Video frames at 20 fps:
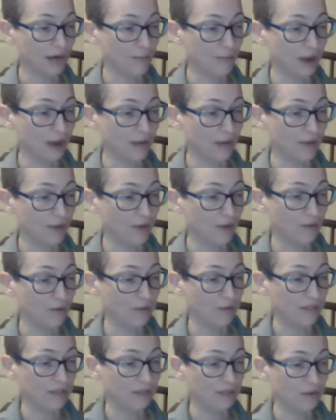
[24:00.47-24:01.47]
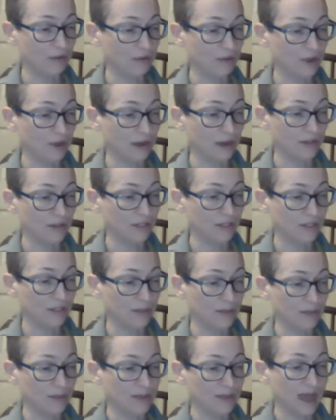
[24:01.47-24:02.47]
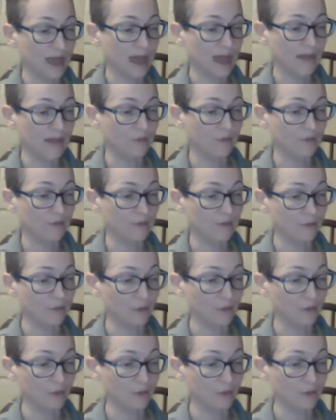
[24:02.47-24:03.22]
by those little thoughts and the